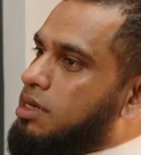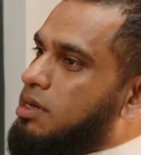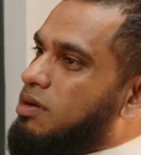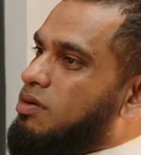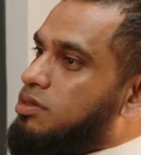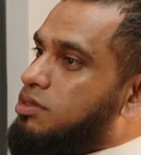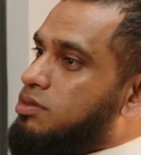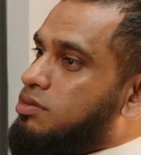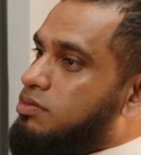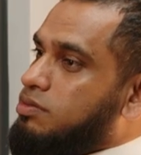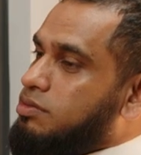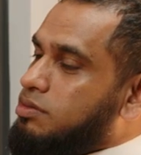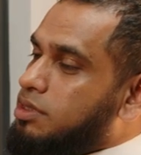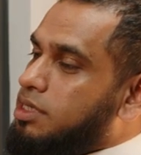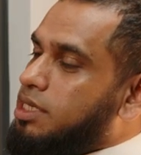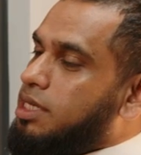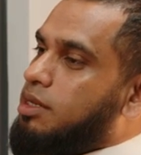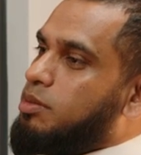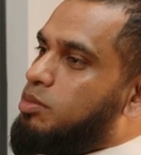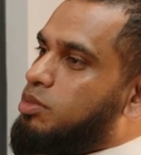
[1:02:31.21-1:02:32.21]
I was
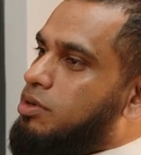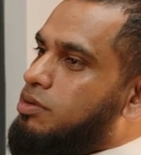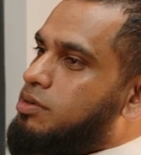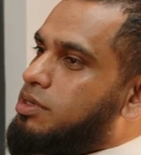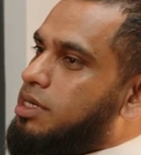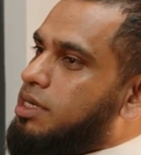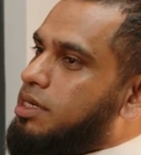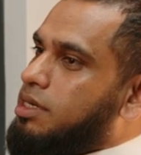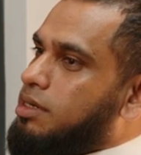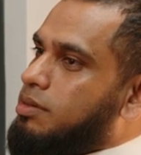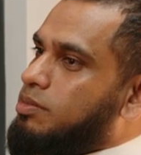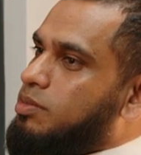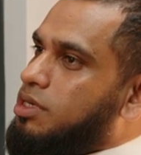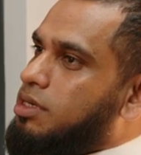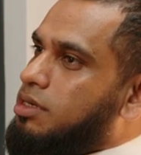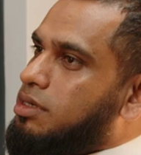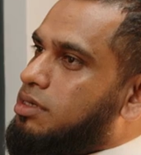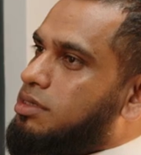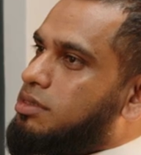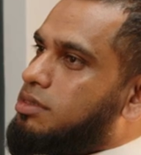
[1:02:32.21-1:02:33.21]
really broken
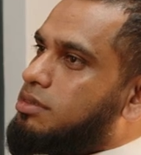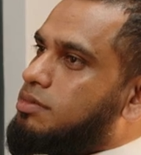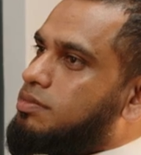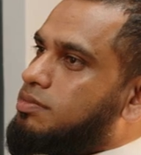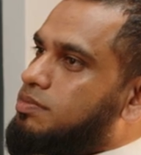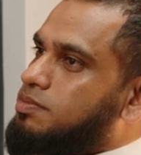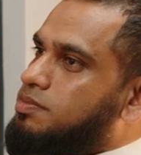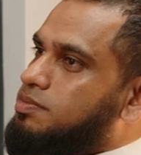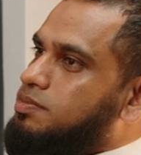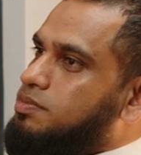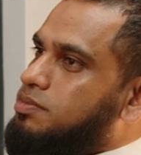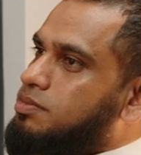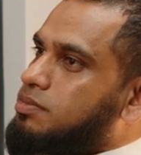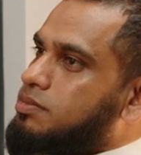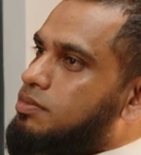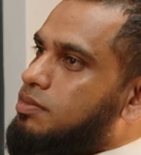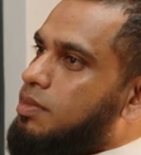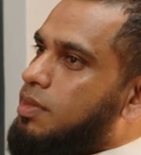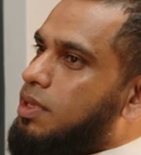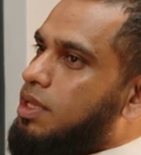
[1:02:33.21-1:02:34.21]
because
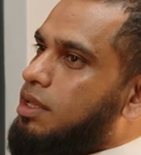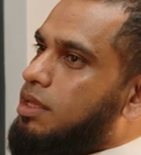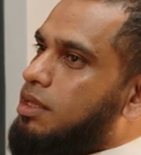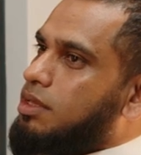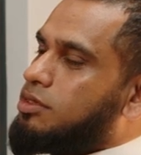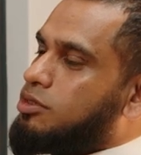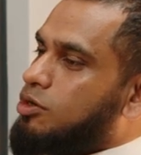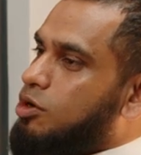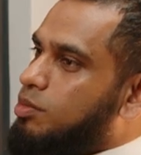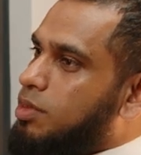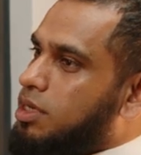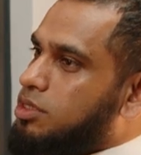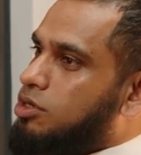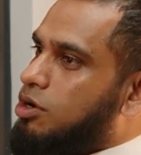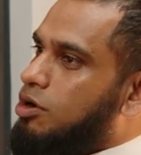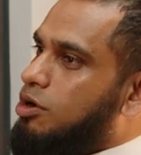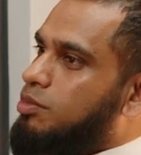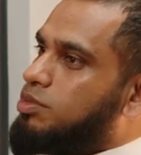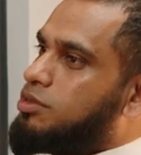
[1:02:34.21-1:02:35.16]
so much